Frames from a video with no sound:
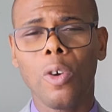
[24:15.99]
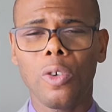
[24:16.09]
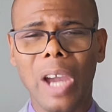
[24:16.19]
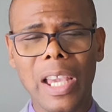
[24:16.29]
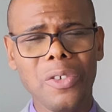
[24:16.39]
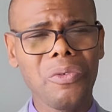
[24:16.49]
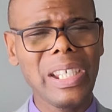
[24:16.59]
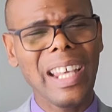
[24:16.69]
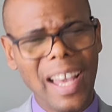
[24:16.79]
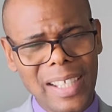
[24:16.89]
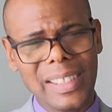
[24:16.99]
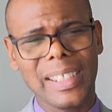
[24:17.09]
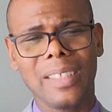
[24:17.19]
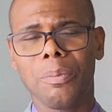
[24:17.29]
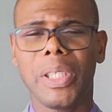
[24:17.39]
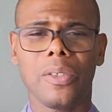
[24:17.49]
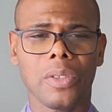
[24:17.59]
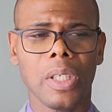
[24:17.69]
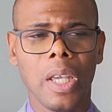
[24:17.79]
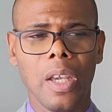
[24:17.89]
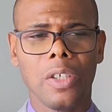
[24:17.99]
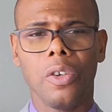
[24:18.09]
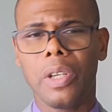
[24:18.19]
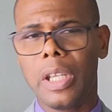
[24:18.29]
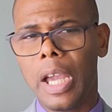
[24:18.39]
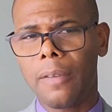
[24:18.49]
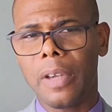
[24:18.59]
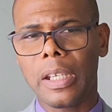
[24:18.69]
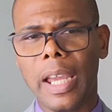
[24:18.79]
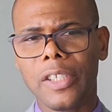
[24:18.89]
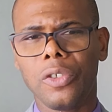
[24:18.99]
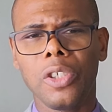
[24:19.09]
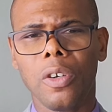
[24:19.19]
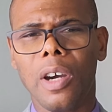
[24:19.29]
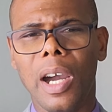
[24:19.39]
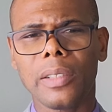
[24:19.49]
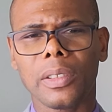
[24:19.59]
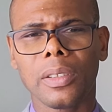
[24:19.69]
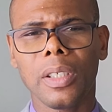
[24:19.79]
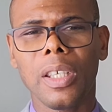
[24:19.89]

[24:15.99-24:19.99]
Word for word: Or are you really asking because you really have an idol in your heart?